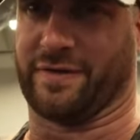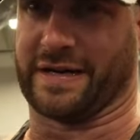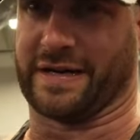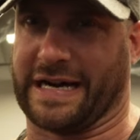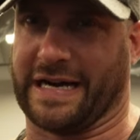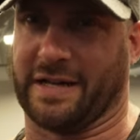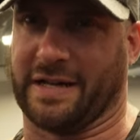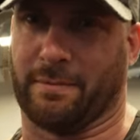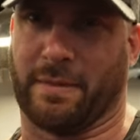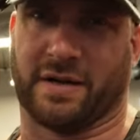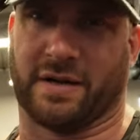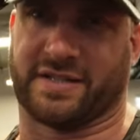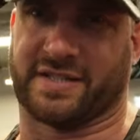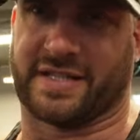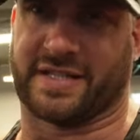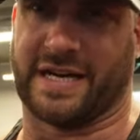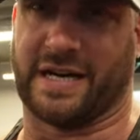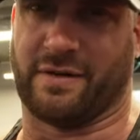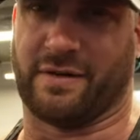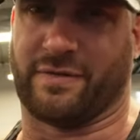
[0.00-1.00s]
getting the
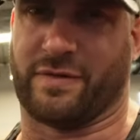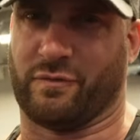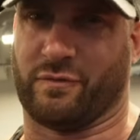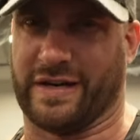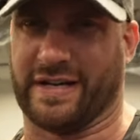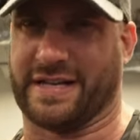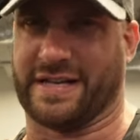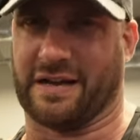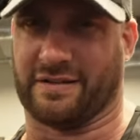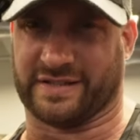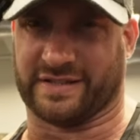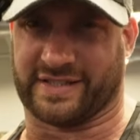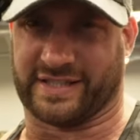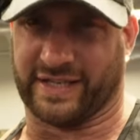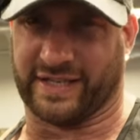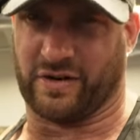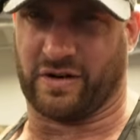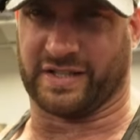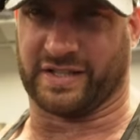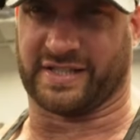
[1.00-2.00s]
most out of rear delts
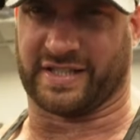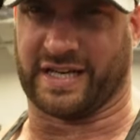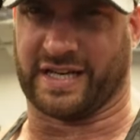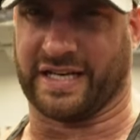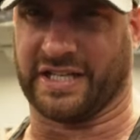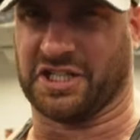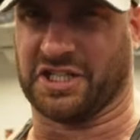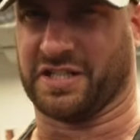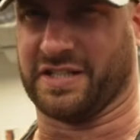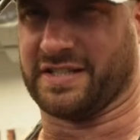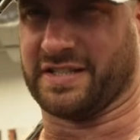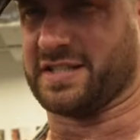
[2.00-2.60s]
in isolation.